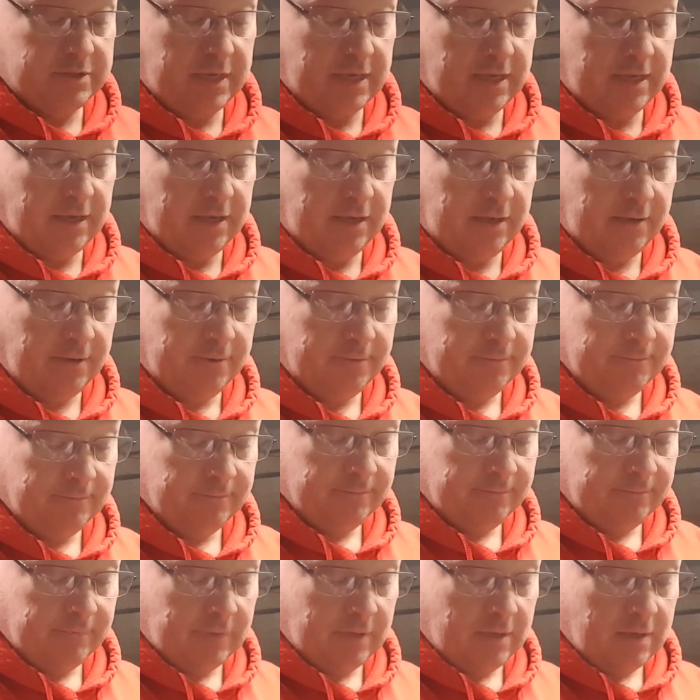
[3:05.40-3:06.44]
this
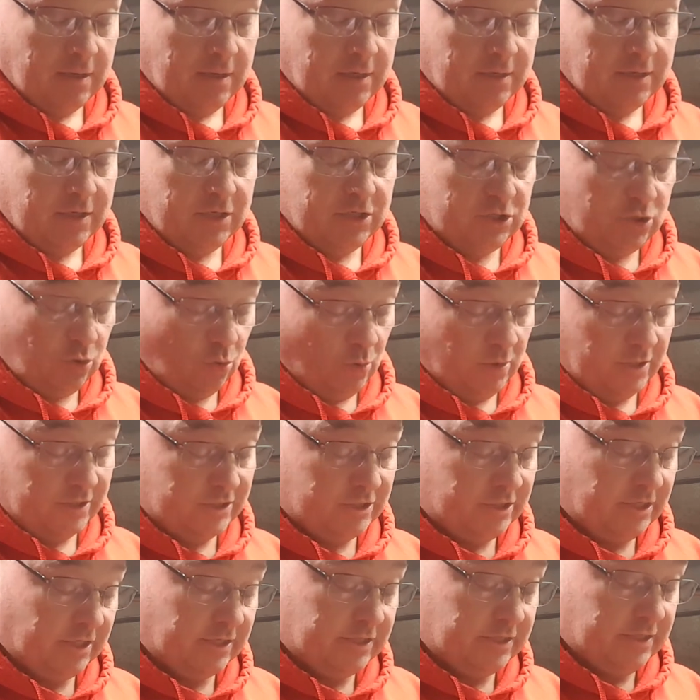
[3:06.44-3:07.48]
is a
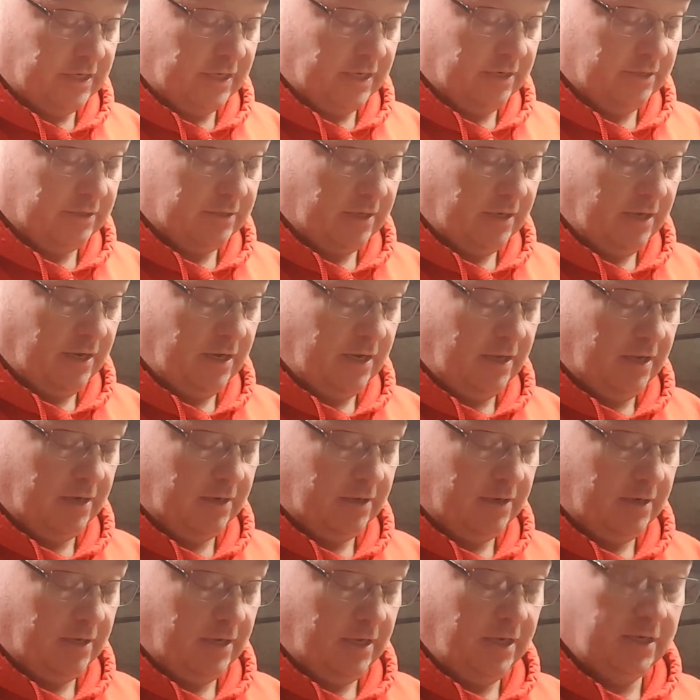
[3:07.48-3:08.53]
1/16th,
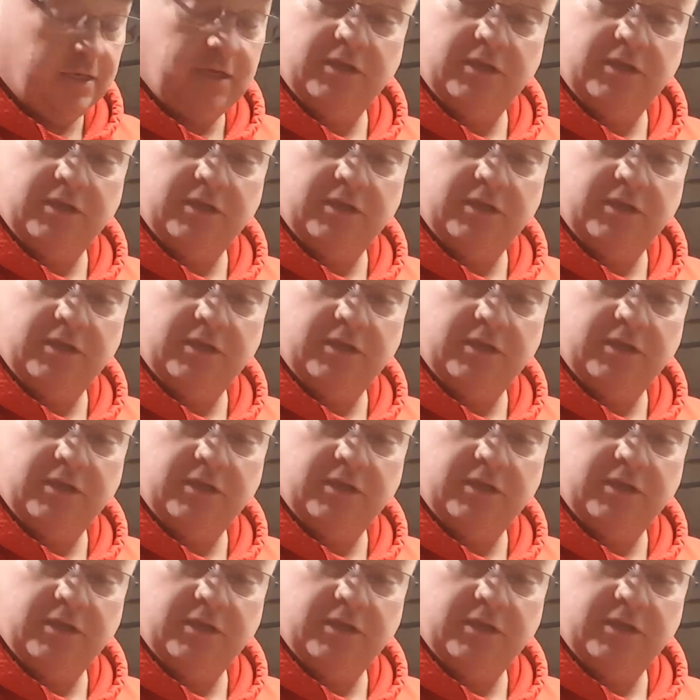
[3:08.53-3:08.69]
and it